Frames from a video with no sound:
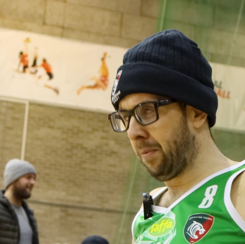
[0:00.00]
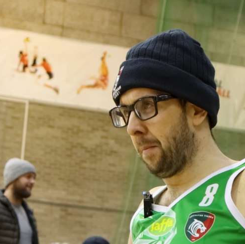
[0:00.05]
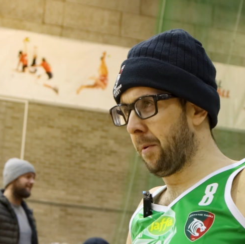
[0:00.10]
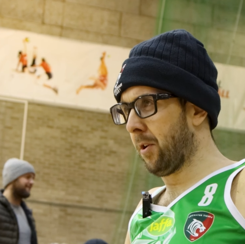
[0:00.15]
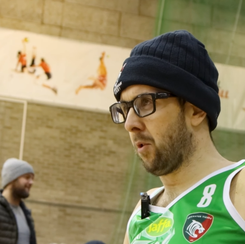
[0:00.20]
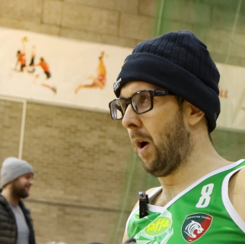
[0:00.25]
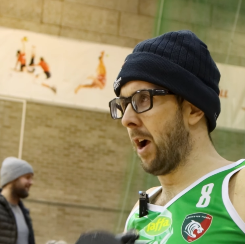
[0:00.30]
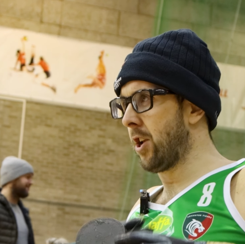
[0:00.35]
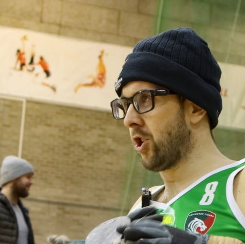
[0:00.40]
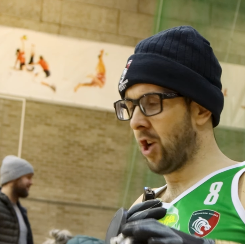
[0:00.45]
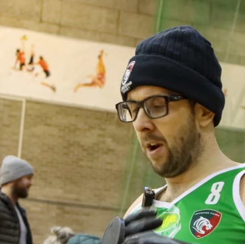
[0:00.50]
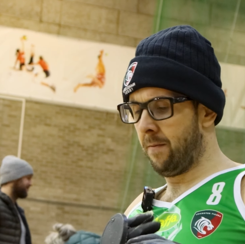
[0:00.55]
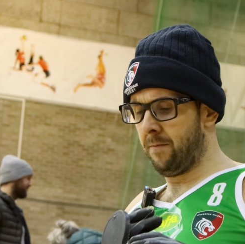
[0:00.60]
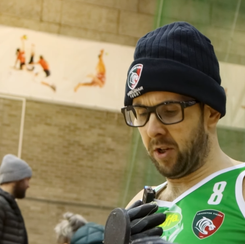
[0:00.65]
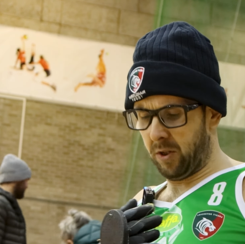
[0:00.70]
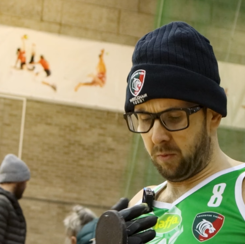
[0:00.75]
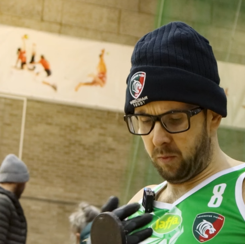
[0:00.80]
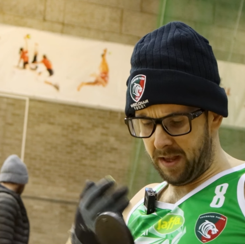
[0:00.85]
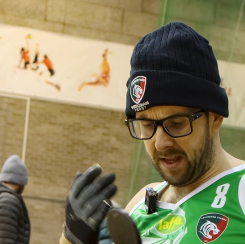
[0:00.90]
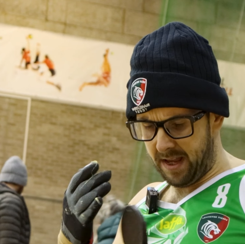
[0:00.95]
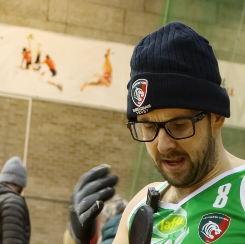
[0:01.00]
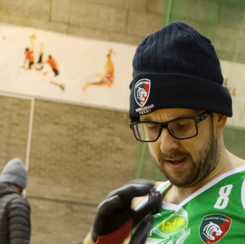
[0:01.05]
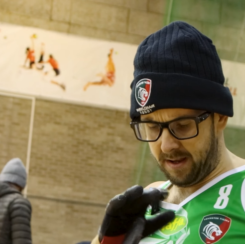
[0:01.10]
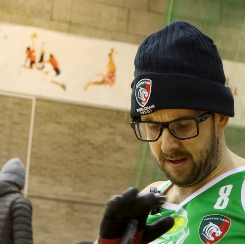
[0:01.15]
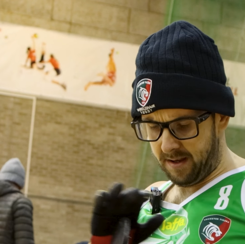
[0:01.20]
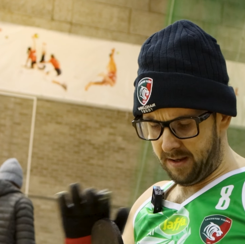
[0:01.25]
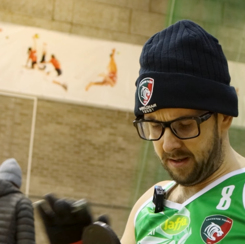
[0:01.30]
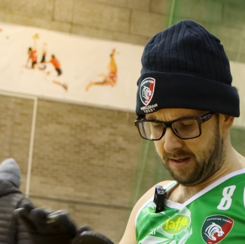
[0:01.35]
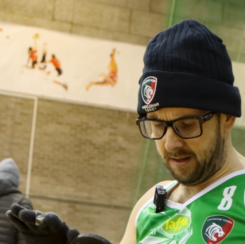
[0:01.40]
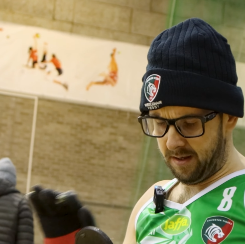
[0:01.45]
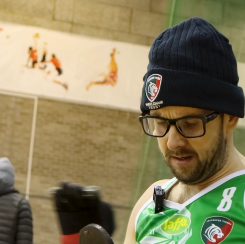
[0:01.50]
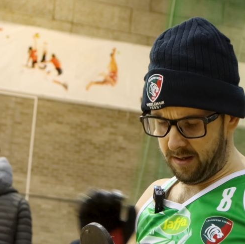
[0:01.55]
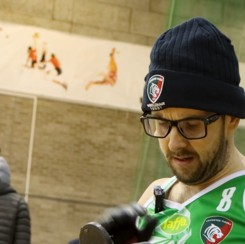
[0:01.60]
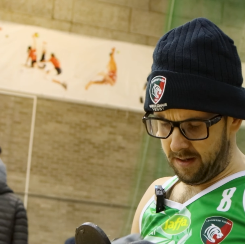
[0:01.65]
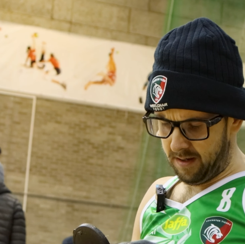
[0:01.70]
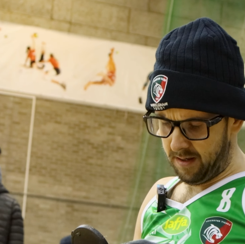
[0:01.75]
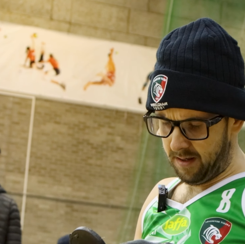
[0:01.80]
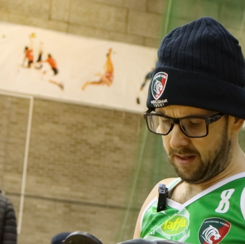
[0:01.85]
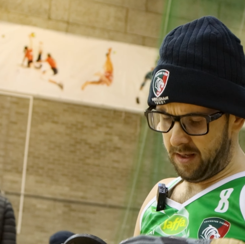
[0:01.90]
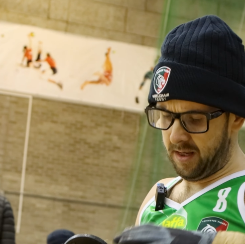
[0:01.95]
probably quite generous with it,
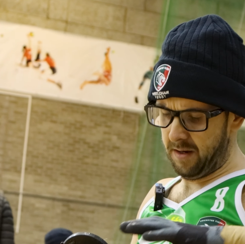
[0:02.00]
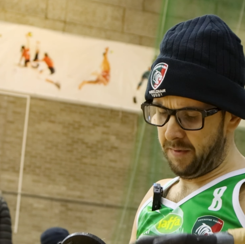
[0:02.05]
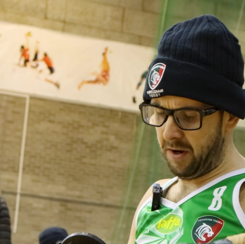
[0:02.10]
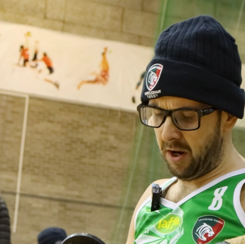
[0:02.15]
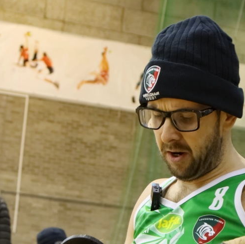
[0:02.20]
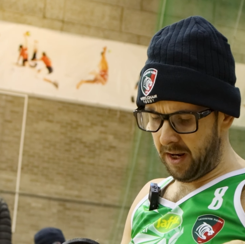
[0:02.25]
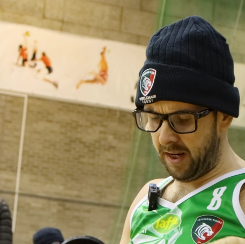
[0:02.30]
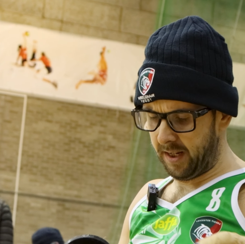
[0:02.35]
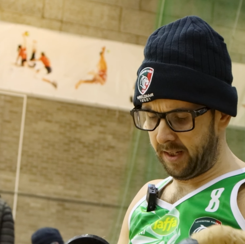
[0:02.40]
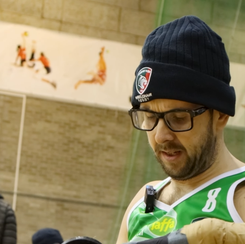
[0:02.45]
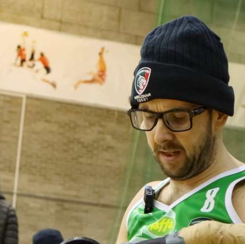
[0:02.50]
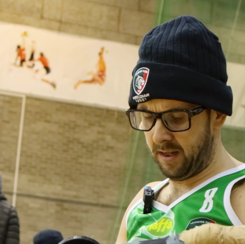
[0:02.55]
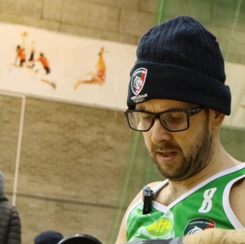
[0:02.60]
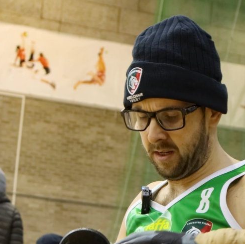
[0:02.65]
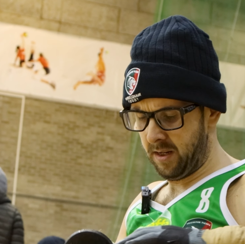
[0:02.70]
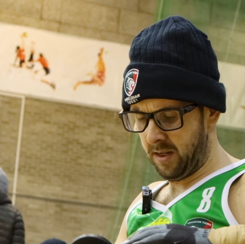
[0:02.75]
to be honest.